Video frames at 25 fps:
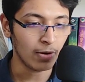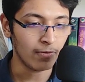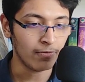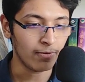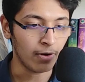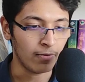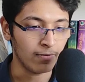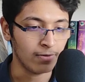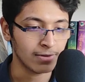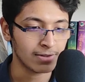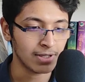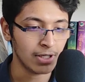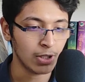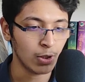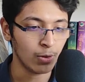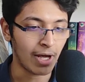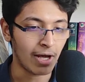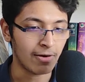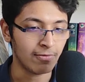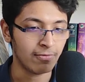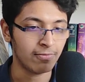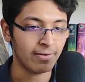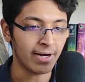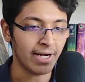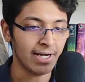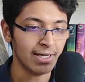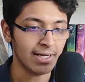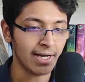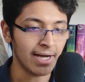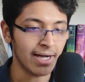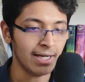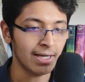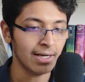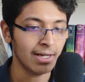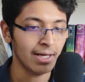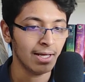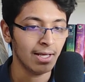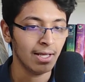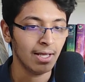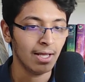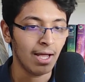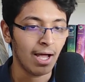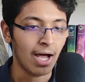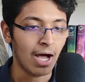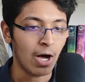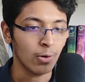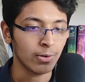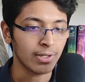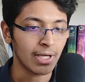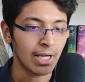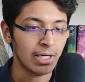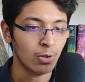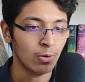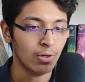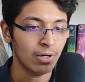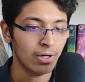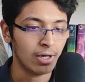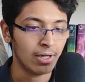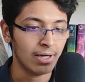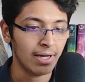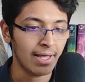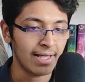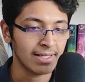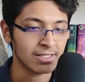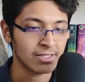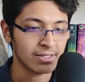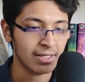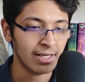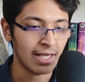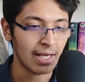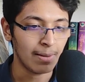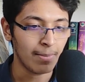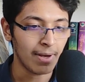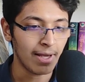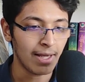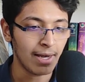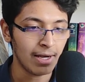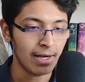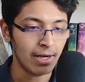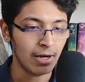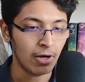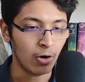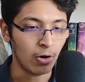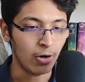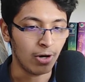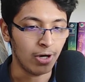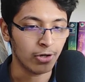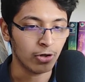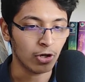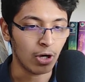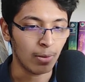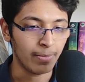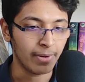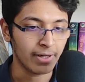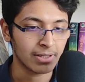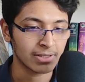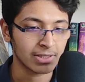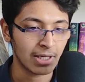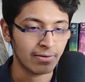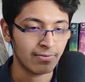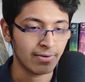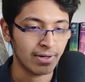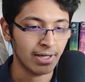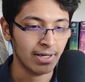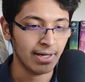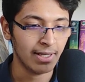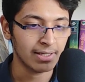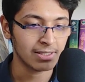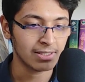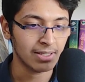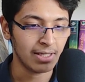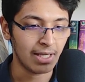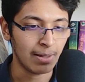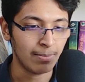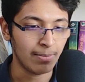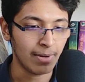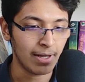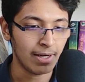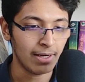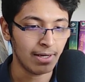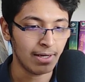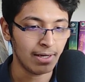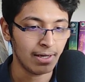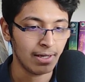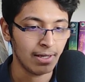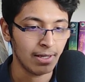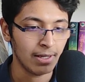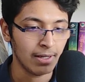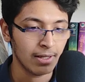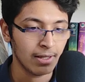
you have, obviously you have front end. How can you learn HTML? All topics covered in HTML.